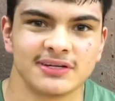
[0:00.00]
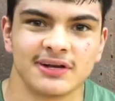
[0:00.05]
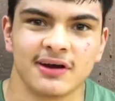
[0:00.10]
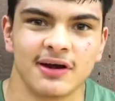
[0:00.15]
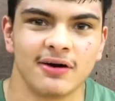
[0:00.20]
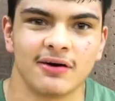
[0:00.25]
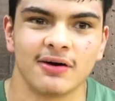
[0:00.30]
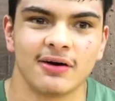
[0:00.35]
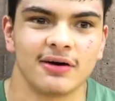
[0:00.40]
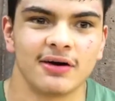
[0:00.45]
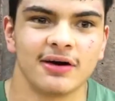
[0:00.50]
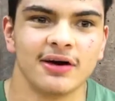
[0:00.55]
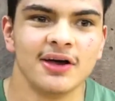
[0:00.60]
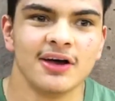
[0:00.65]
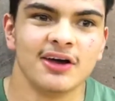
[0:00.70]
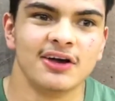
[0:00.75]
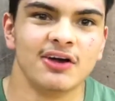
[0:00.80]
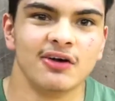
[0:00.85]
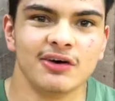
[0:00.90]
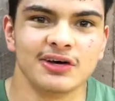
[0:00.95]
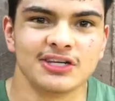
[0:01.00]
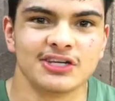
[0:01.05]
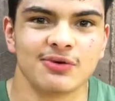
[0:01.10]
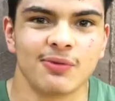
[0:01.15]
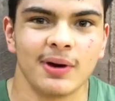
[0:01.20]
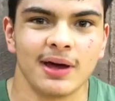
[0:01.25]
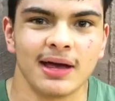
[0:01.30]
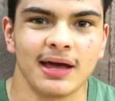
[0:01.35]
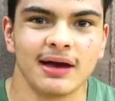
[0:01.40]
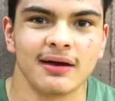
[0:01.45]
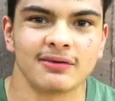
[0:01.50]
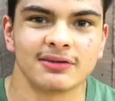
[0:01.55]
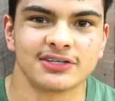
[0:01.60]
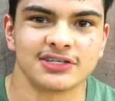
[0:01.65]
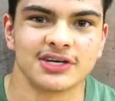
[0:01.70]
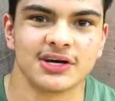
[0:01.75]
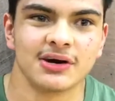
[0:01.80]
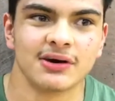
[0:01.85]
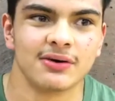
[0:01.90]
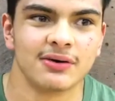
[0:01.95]
They're no easy way out,
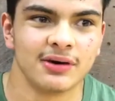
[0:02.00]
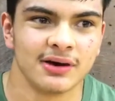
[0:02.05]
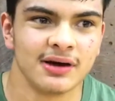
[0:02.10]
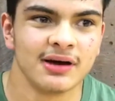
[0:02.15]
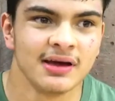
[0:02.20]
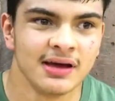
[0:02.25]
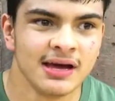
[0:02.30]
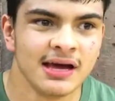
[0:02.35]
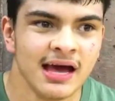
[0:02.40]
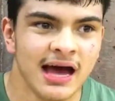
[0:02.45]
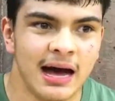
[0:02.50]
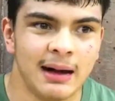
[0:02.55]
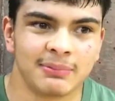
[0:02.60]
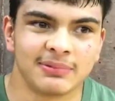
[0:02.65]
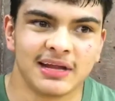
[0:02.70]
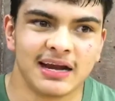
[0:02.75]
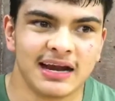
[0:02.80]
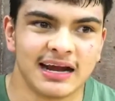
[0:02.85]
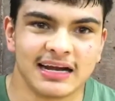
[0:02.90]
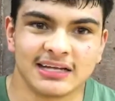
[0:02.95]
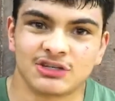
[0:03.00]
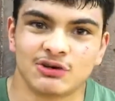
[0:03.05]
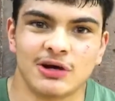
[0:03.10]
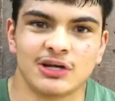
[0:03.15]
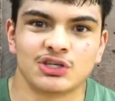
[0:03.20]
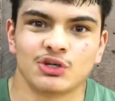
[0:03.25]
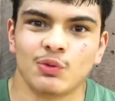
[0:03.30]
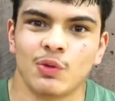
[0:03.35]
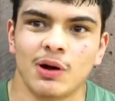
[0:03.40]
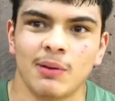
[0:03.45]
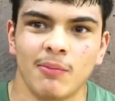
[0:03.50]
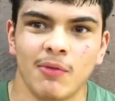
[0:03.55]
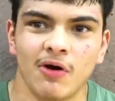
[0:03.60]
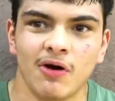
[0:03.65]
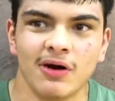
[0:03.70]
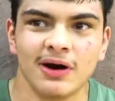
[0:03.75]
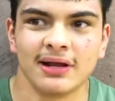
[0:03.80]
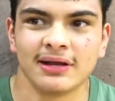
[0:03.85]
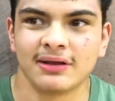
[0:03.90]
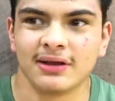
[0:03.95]
so I'm glad I got to wrestle one
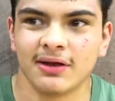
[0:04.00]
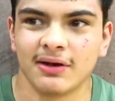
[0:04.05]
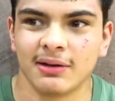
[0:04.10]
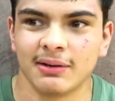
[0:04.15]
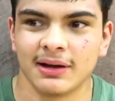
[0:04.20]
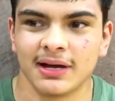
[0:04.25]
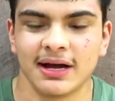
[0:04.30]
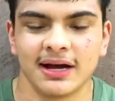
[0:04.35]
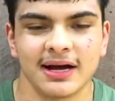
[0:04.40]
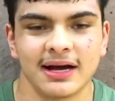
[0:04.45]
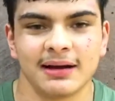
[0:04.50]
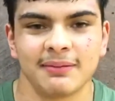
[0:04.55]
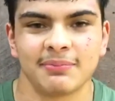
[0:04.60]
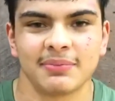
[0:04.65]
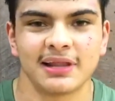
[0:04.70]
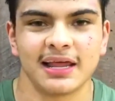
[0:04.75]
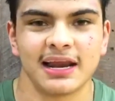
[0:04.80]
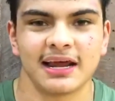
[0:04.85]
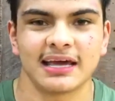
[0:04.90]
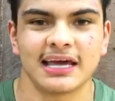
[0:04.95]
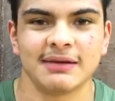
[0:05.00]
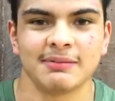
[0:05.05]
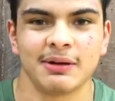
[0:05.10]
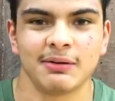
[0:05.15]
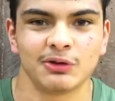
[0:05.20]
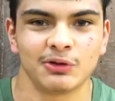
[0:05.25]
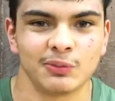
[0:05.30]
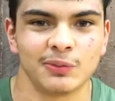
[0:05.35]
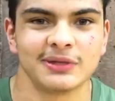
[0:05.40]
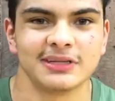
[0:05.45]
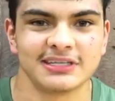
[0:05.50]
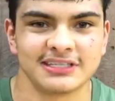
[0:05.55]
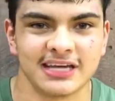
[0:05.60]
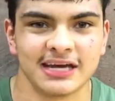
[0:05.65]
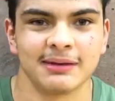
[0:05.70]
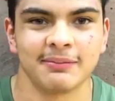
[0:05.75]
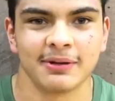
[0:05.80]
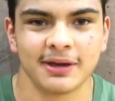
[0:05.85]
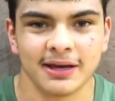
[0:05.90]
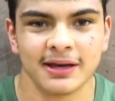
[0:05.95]
more, and, you know, I'm glad I came out with the win this time.